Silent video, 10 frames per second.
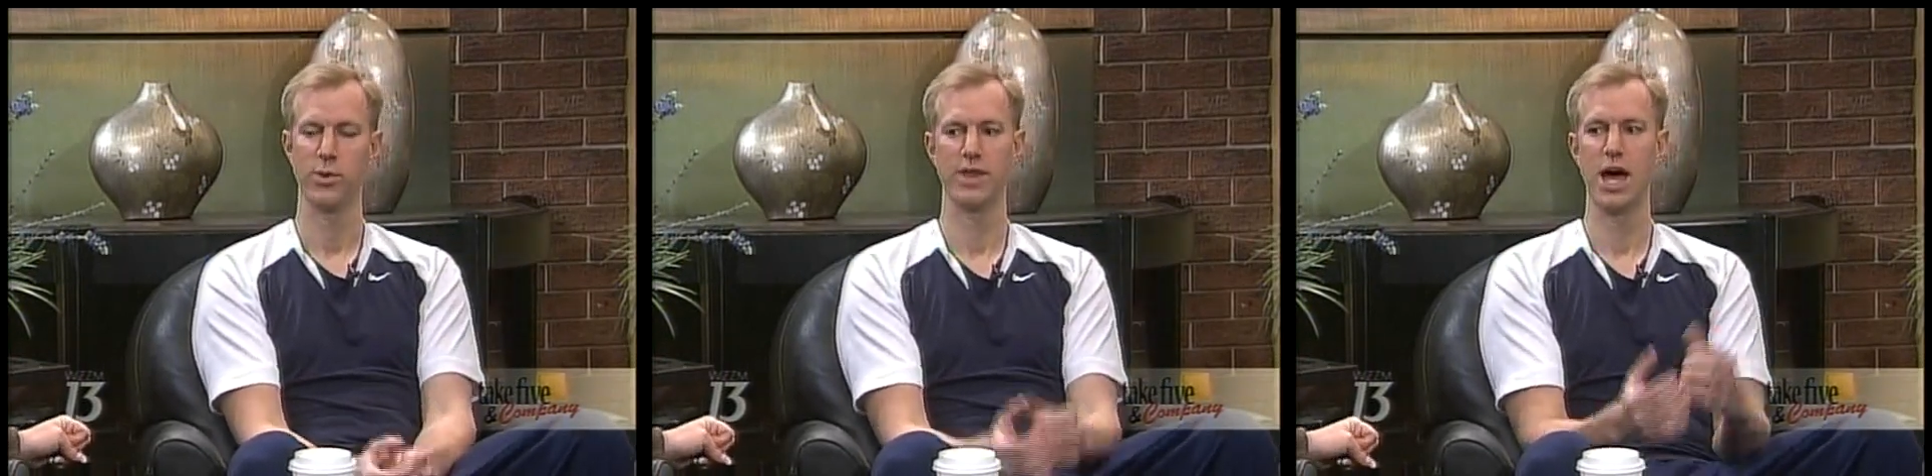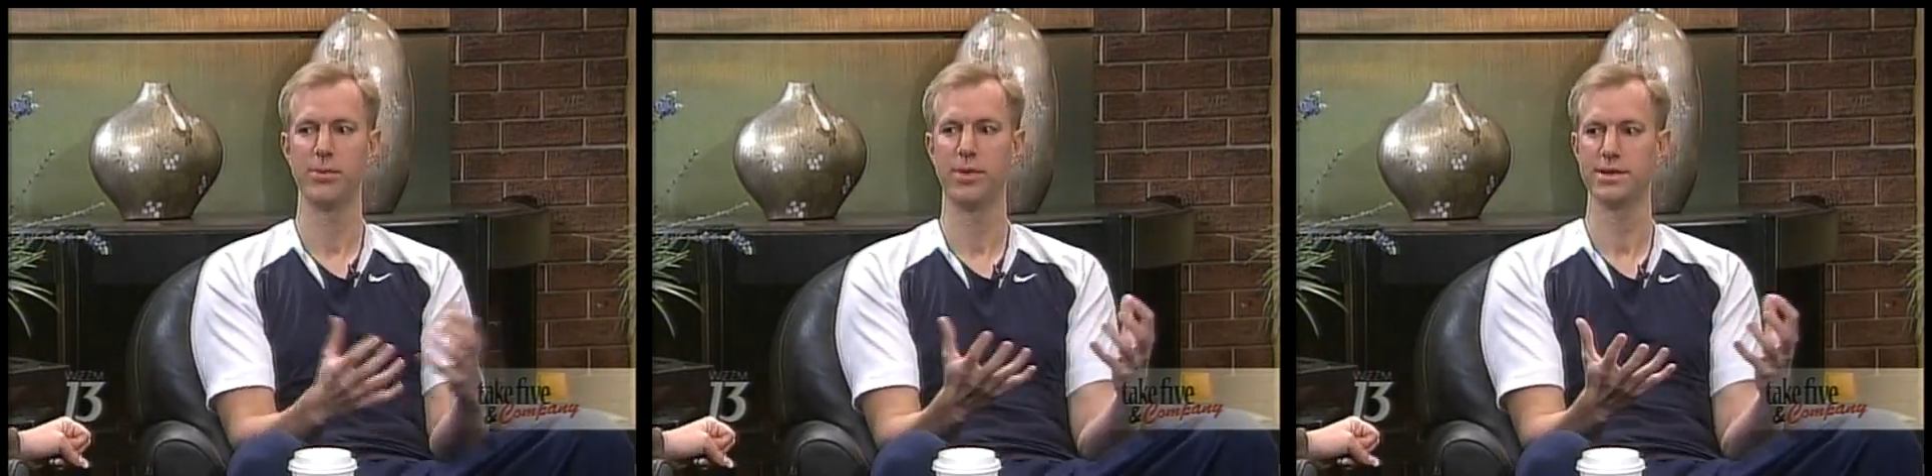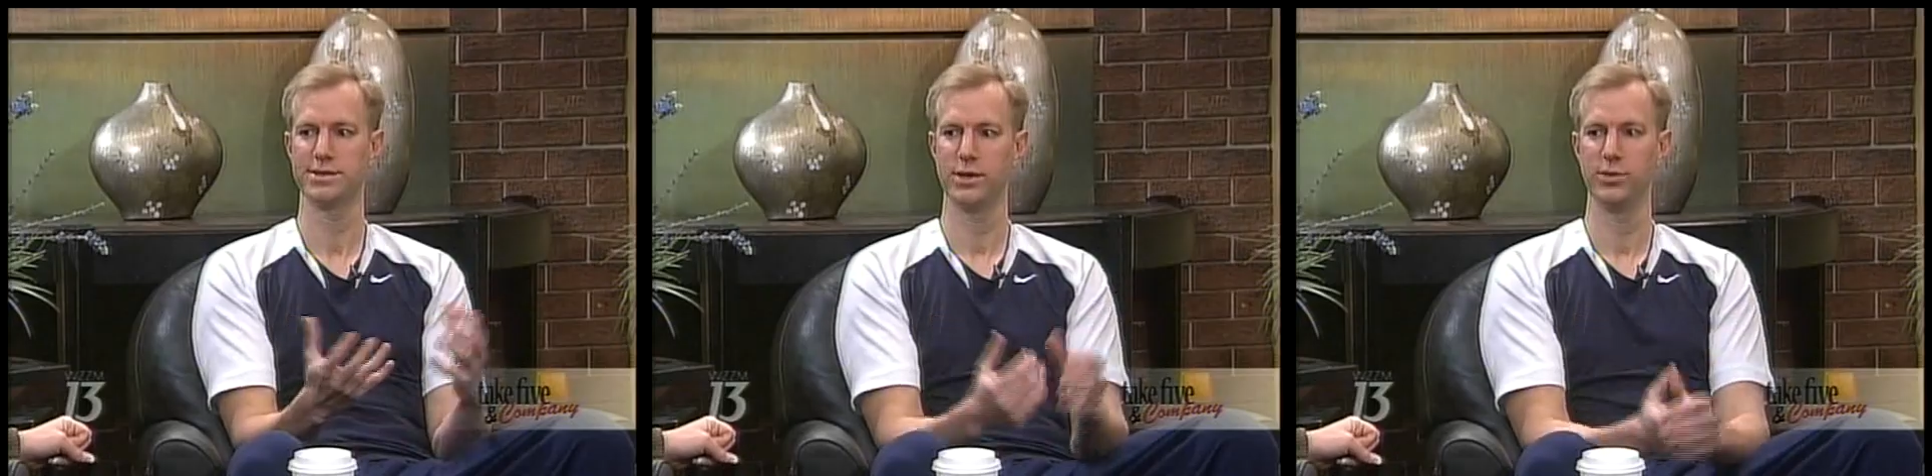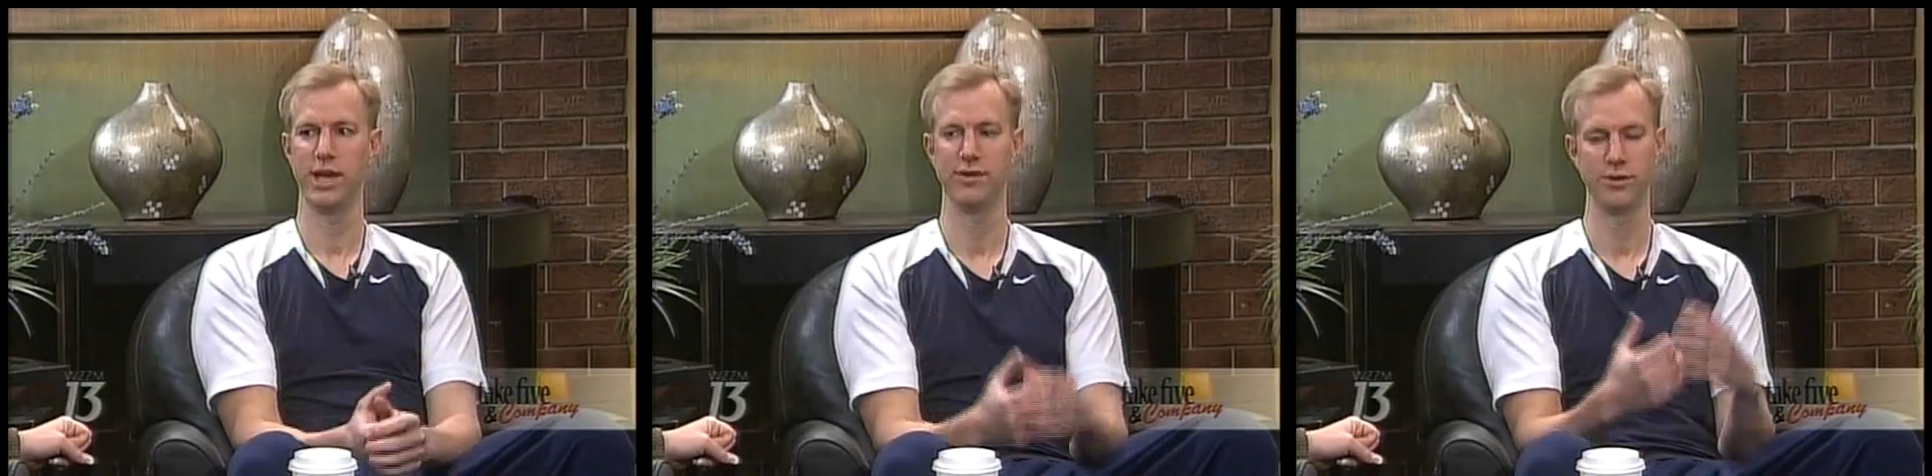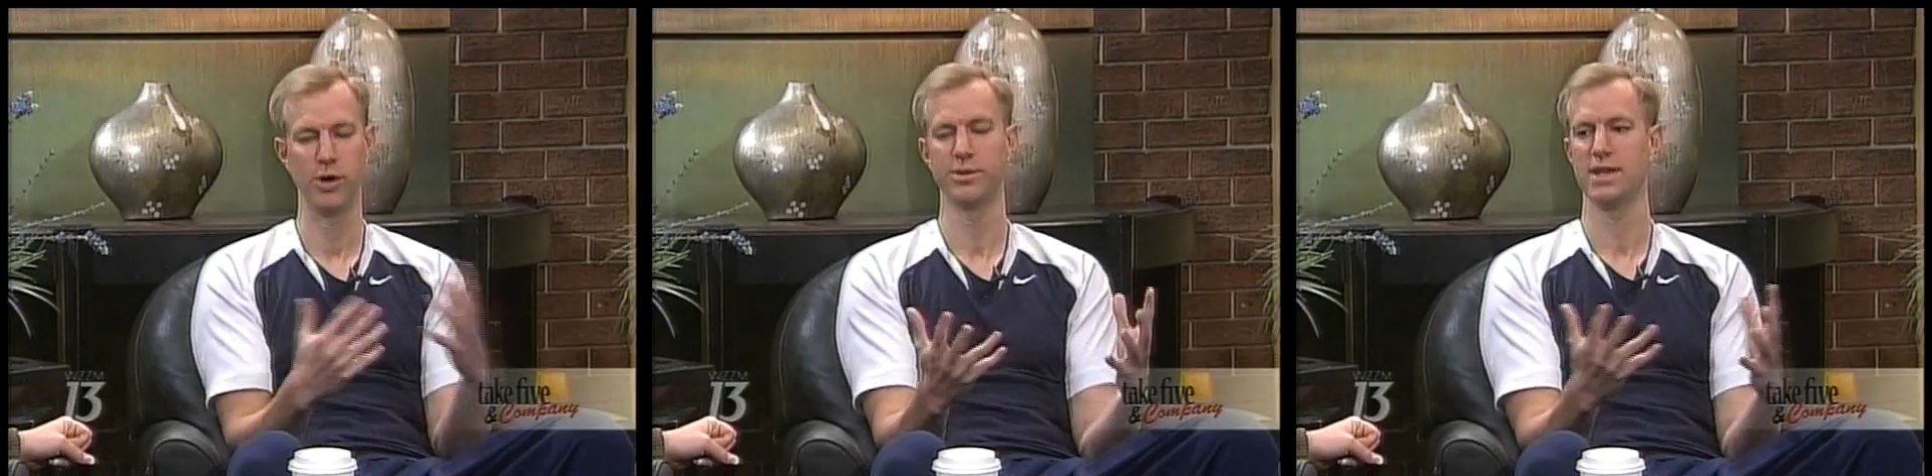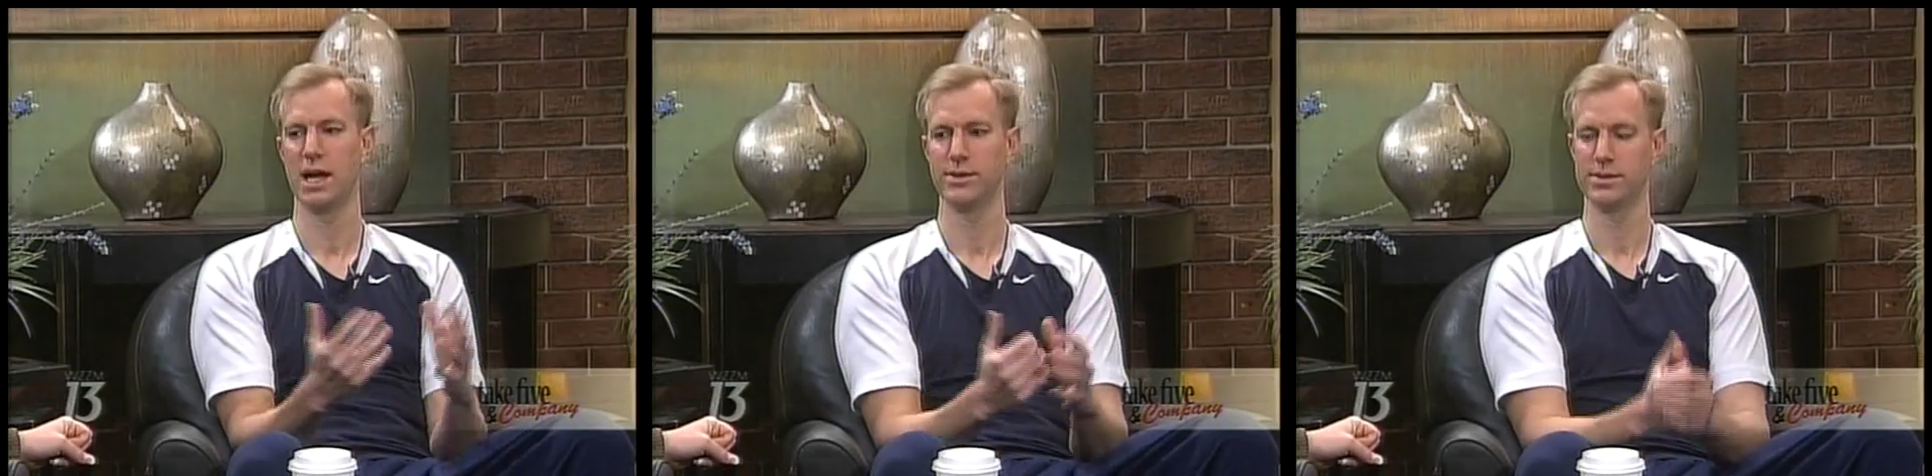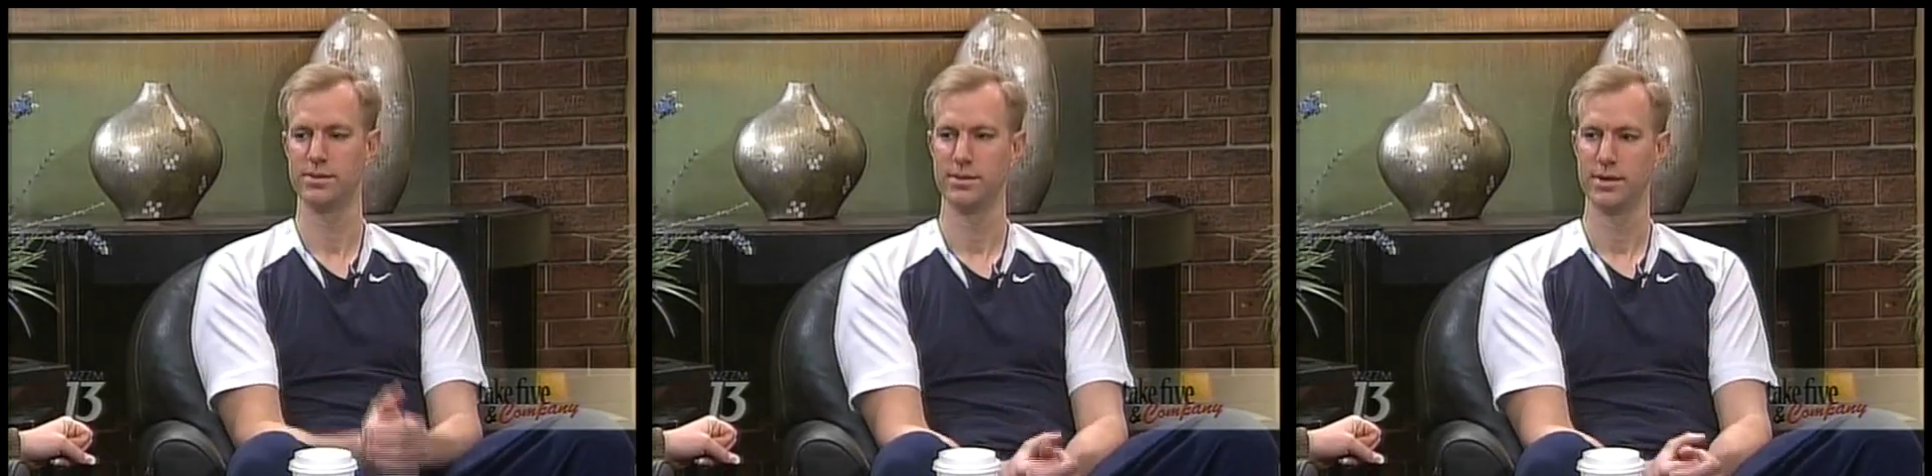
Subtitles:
without muscle we have no metabolism.